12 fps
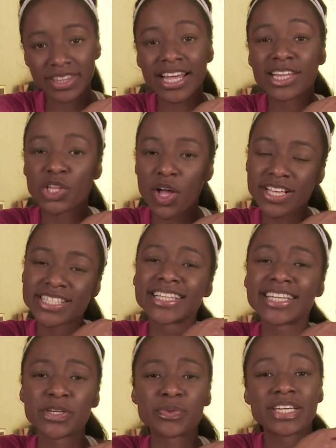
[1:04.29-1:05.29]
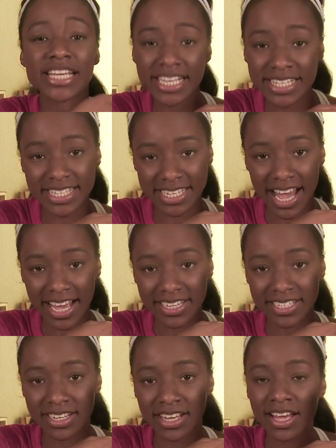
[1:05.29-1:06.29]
that locks the liquid inside.